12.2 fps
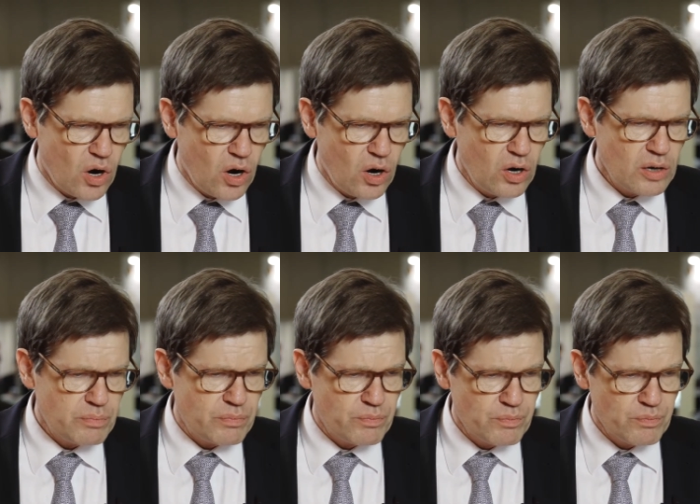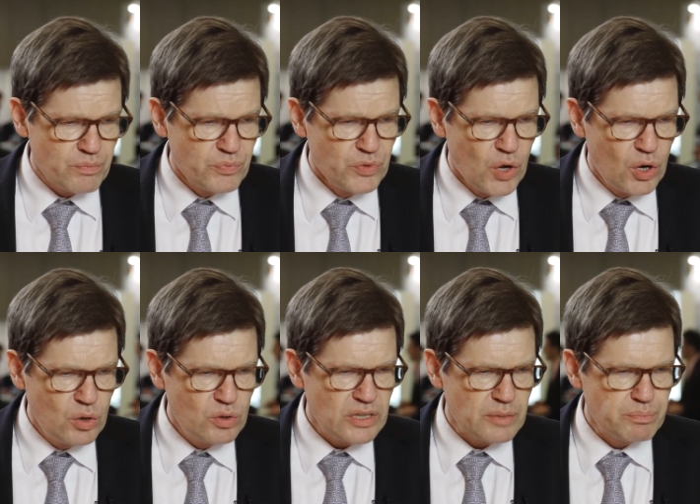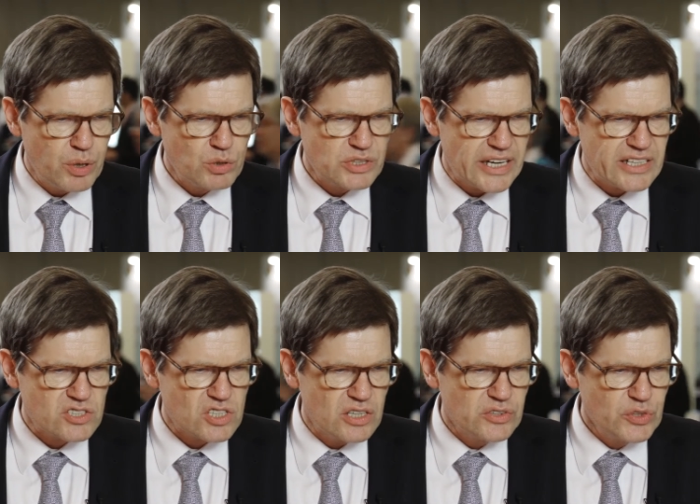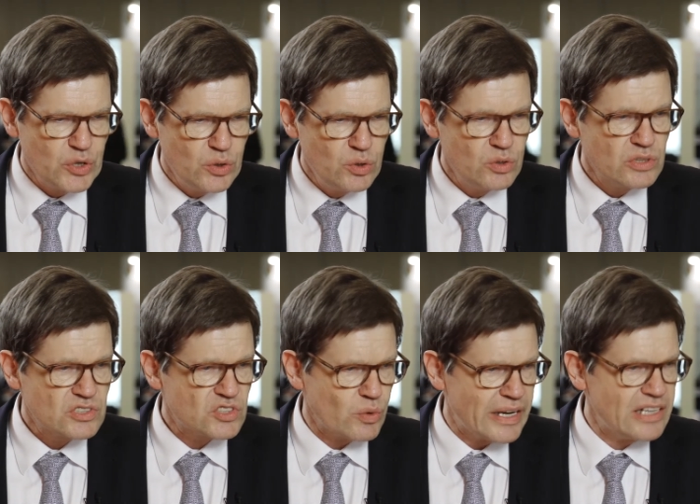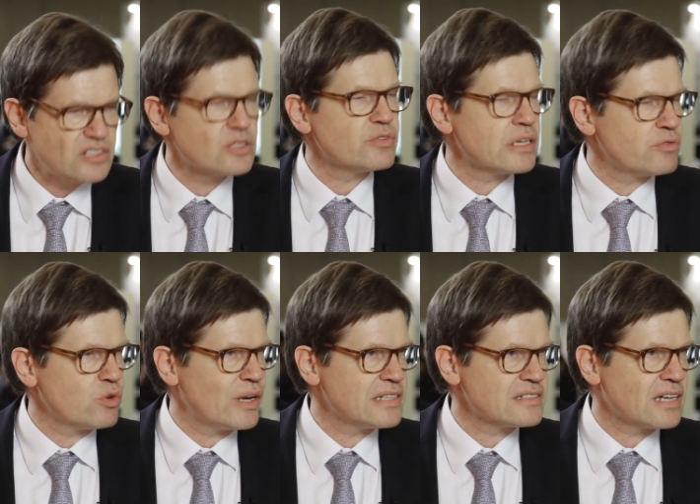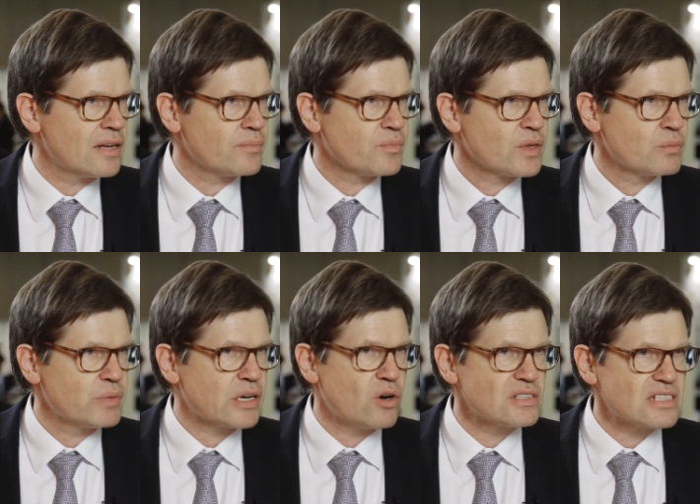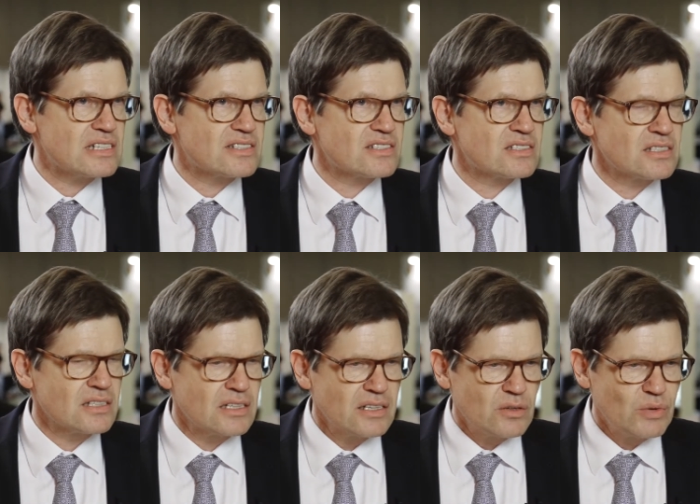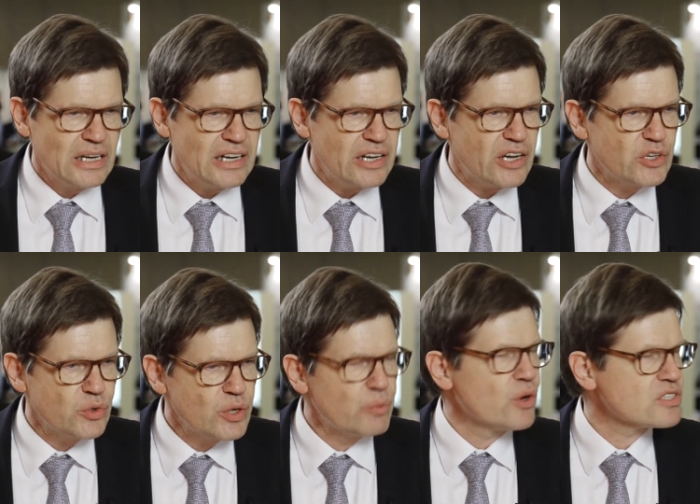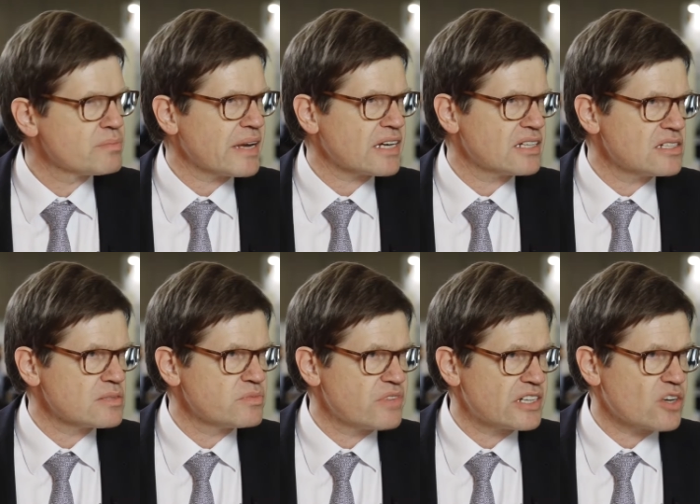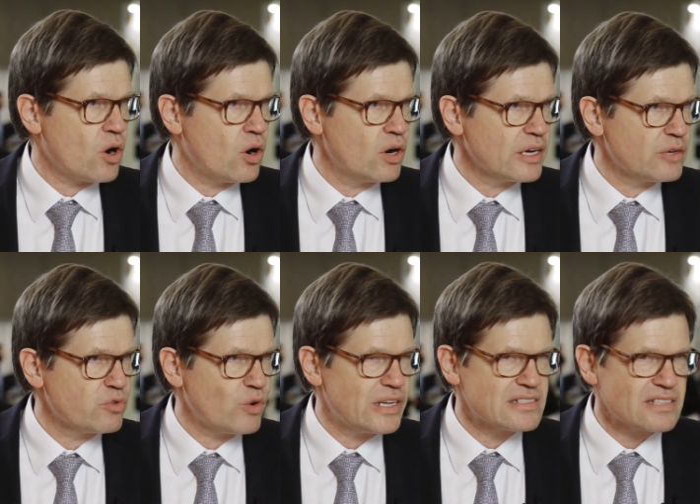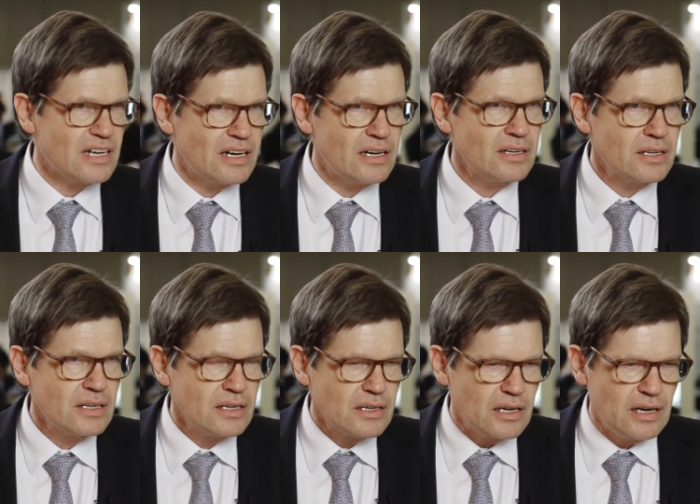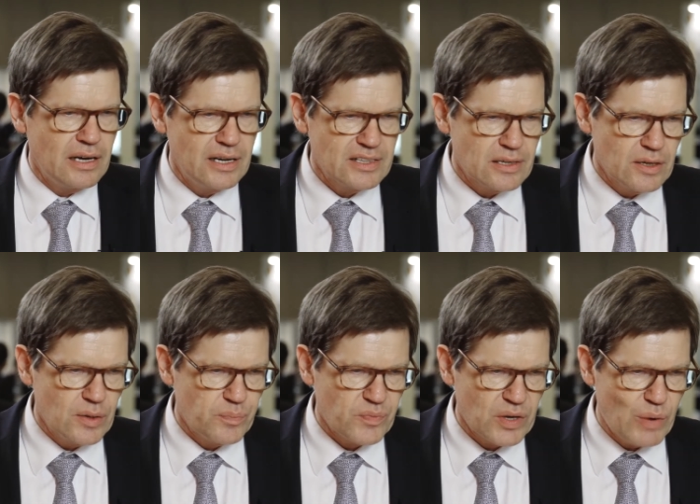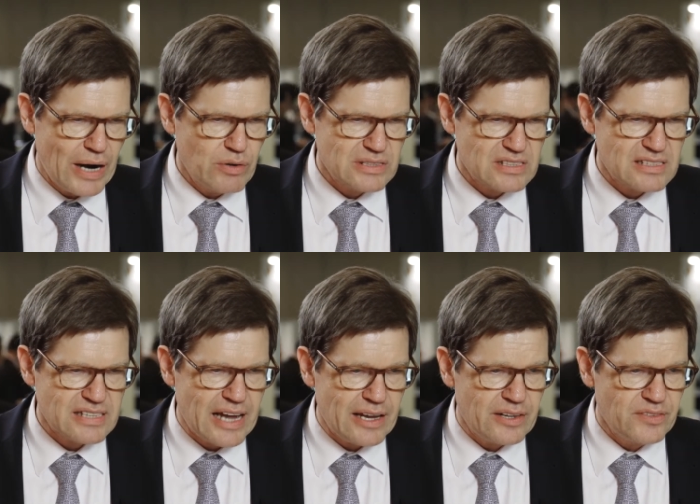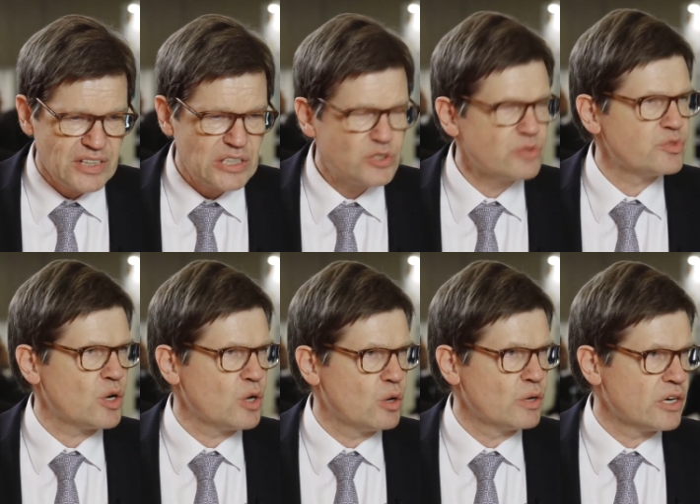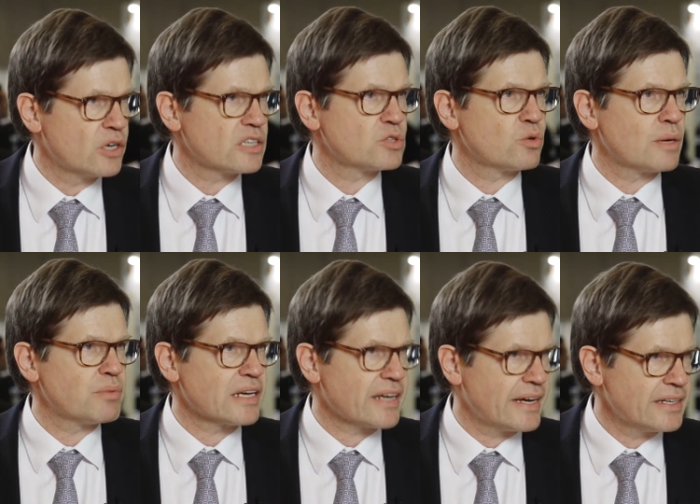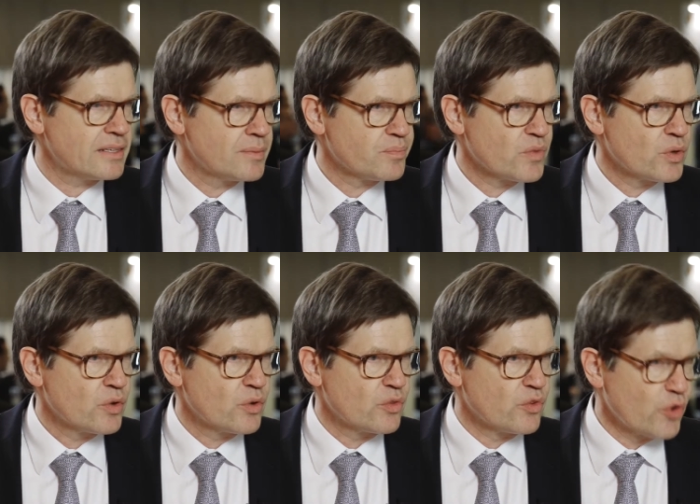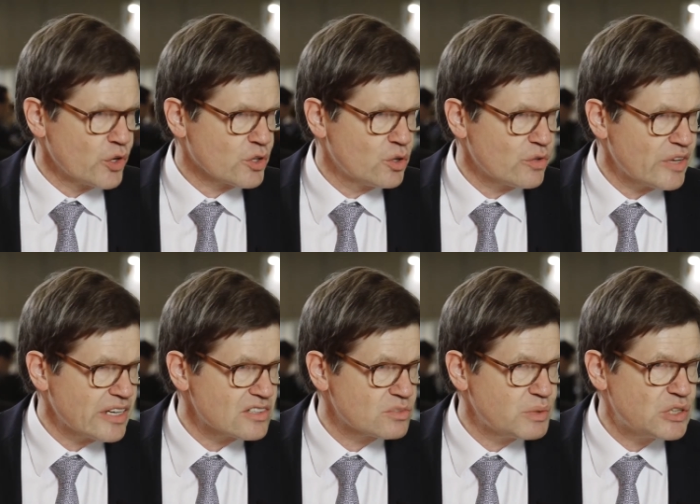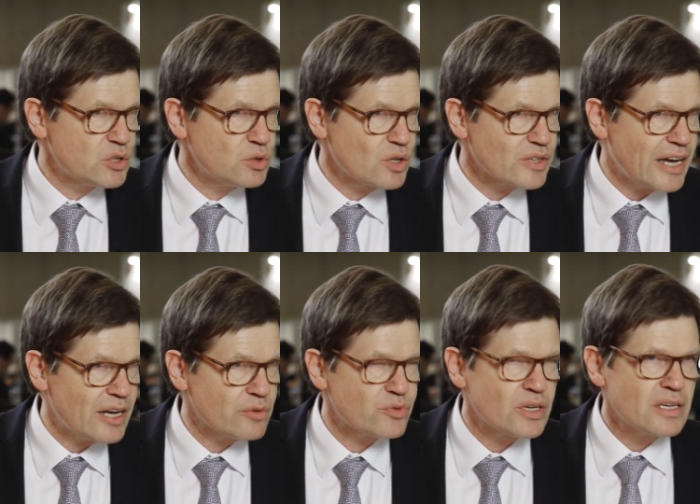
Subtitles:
all known and potential new strains of influenza, because it's really a universal mechanism that all influenza viruses need to follow in order to replicate. The third good thing is we do not have